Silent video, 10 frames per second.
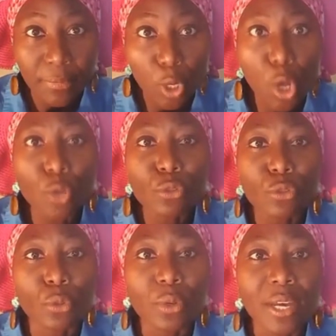
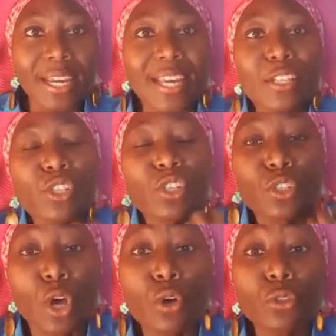Also, can a
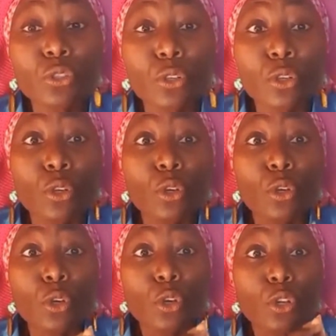salt
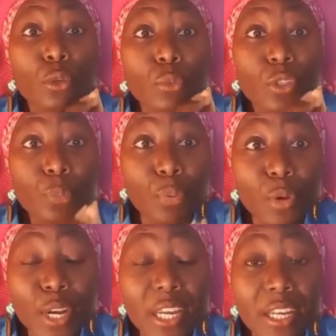
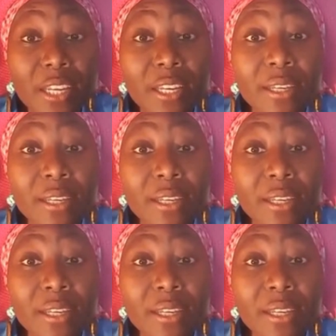spring